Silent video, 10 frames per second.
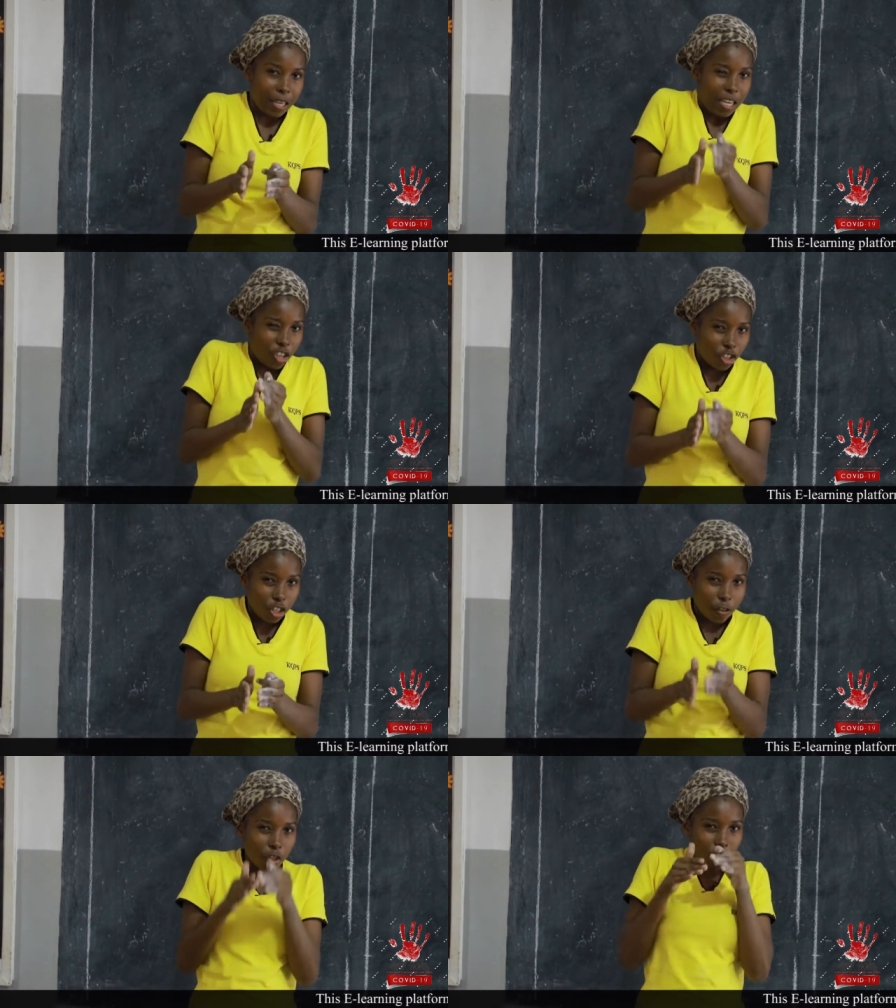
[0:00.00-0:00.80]
each
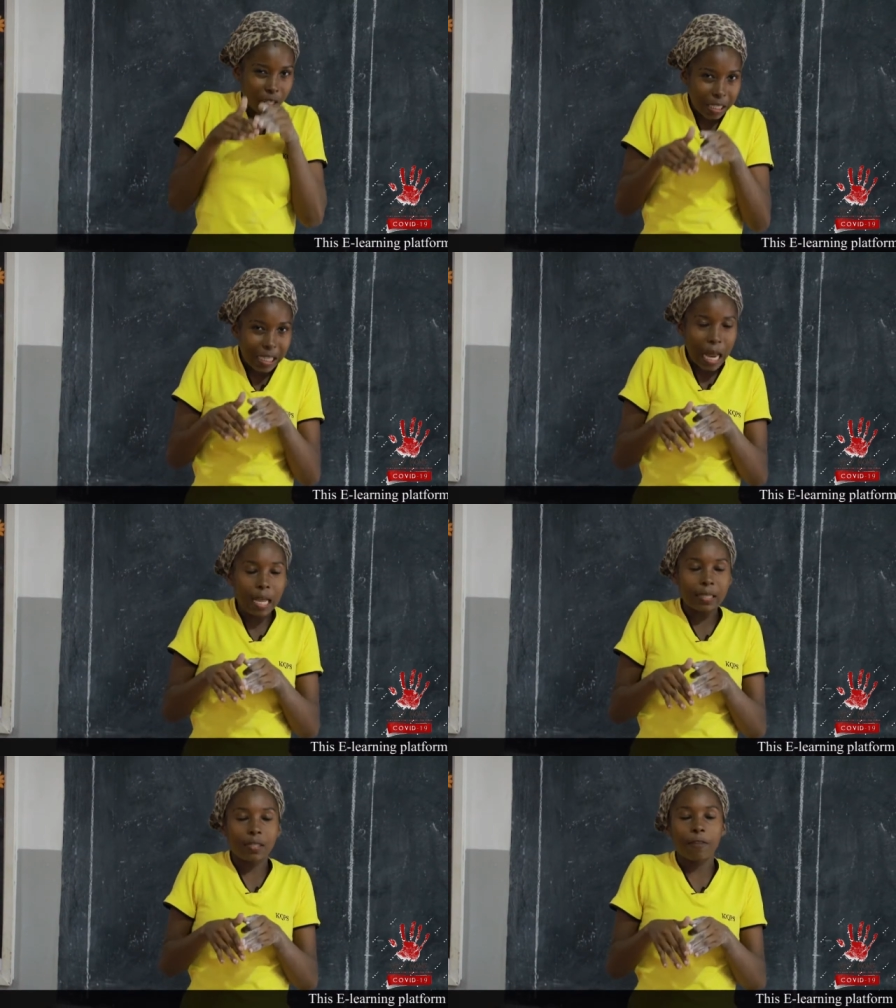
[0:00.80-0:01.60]
digit on this
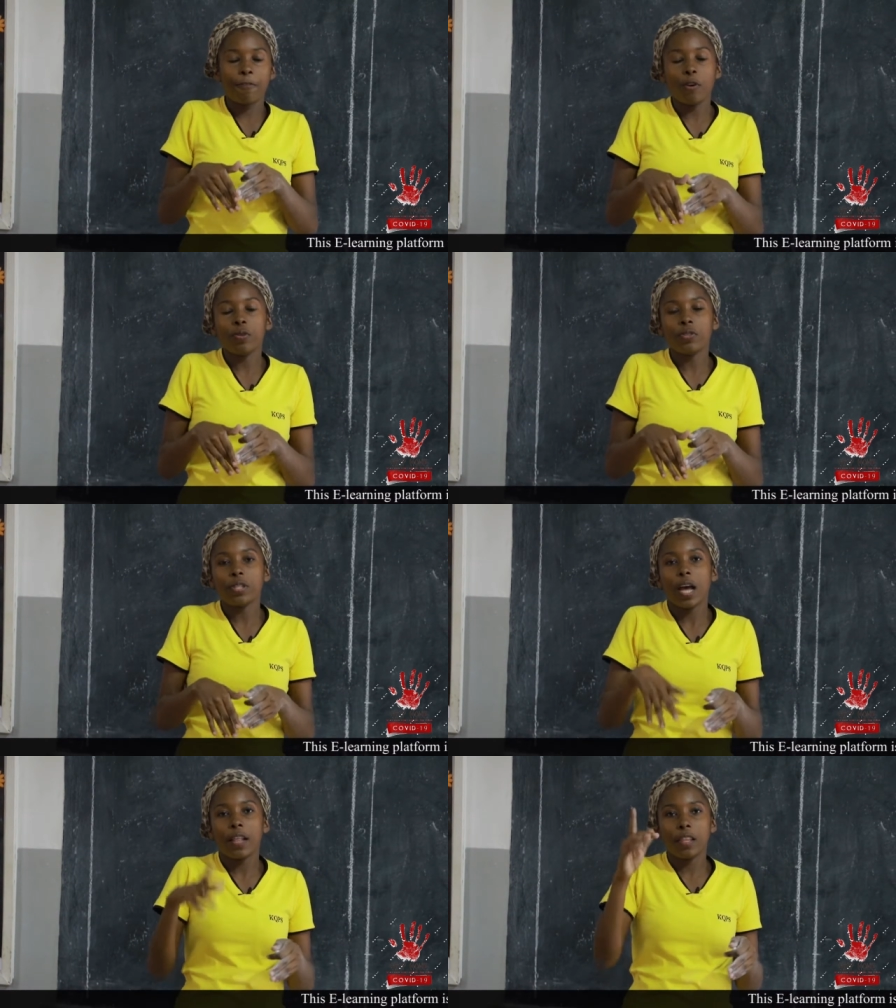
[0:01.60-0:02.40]
answer falls,
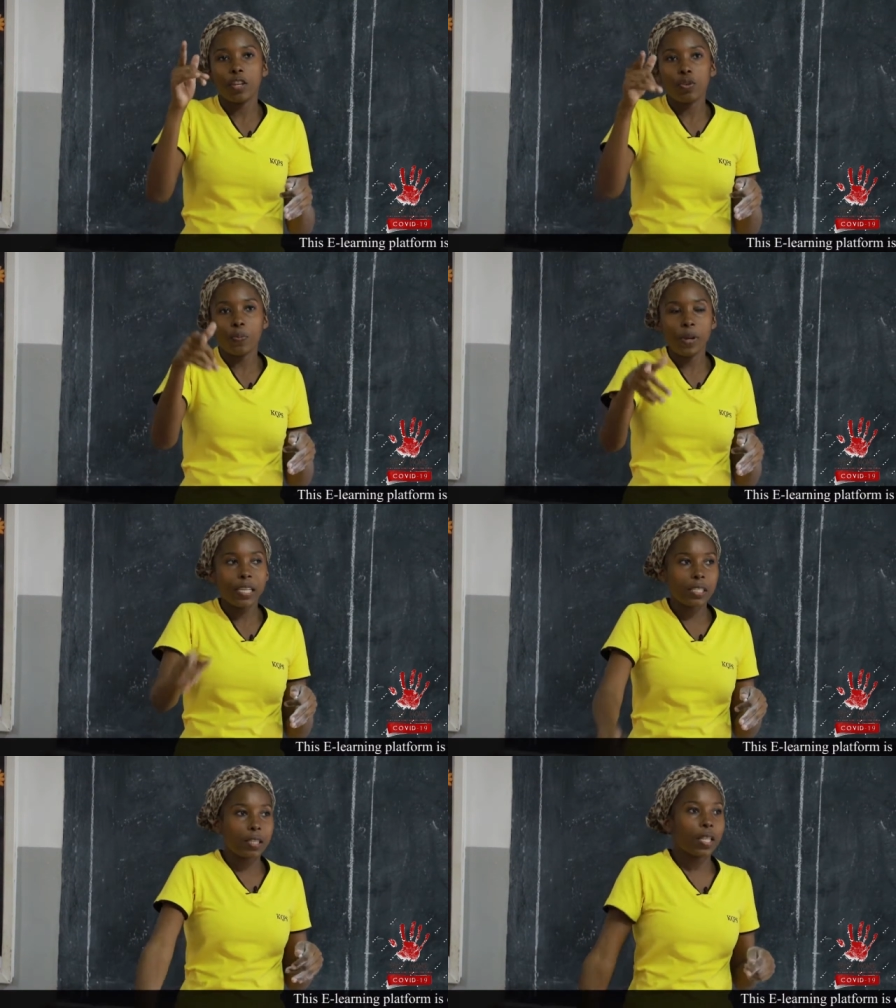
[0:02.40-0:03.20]
and then you
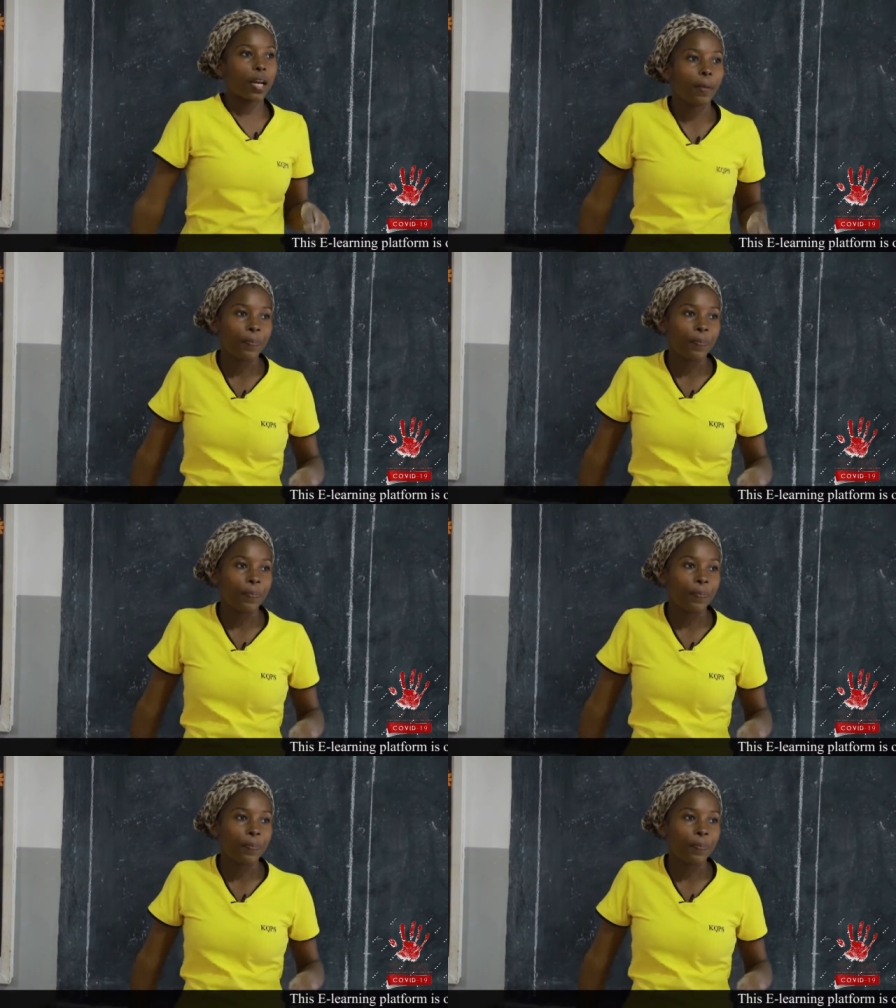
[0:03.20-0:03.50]
place it there.